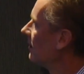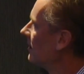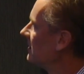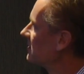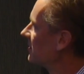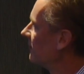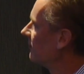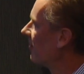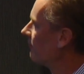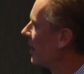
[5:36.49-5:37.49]
list
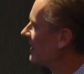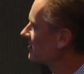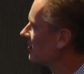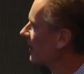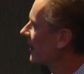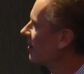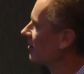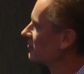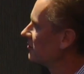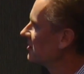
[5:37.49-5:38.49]
of baseline
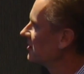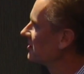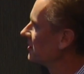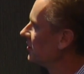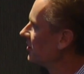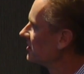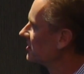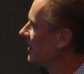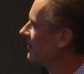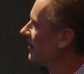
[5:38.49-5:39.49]
characteristics, and you can
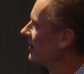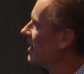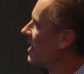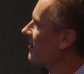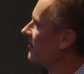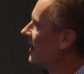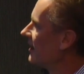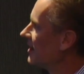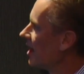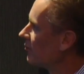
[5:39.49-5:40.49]
see that
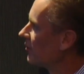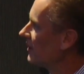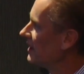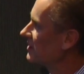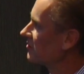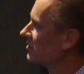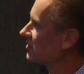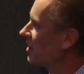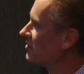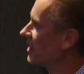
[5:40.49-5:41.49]
a number of these are
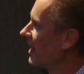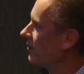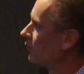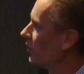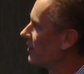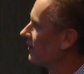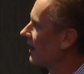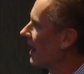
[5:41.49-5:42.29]
associated with